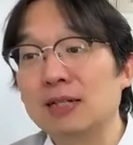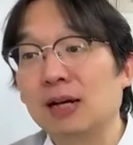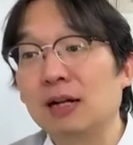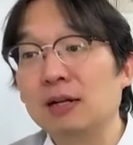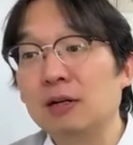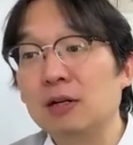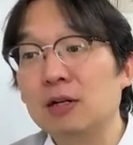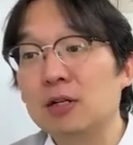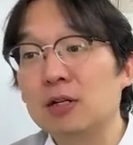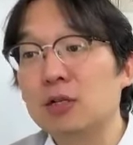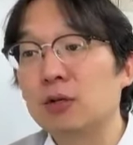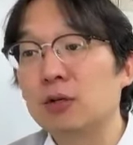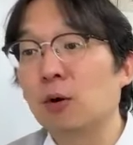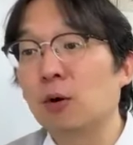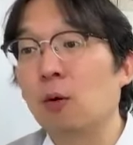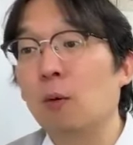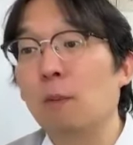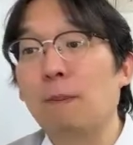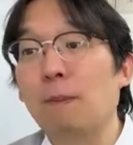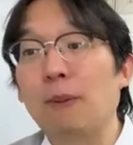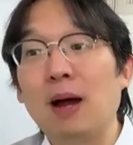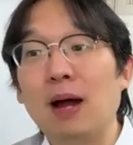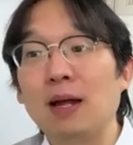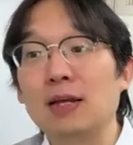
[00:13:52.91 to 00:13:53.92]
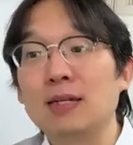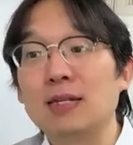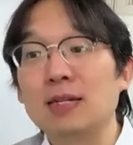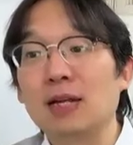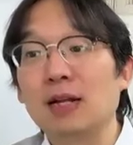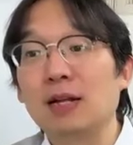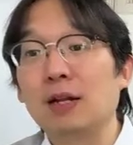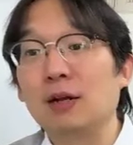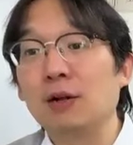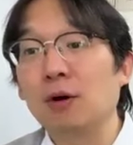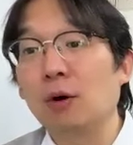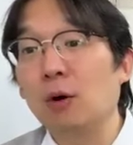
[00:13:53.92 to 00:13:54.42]
dollars, so buy and
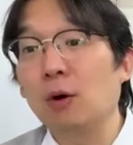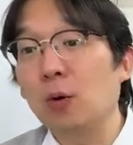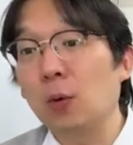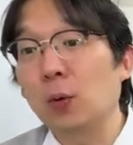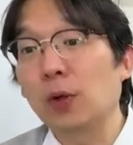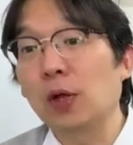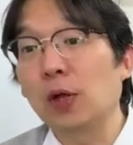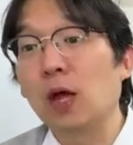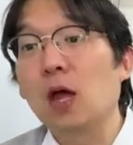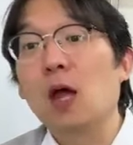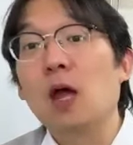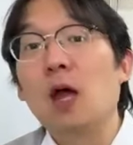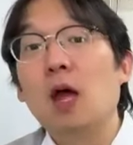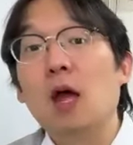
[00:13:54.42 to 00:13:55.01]
sell and hold.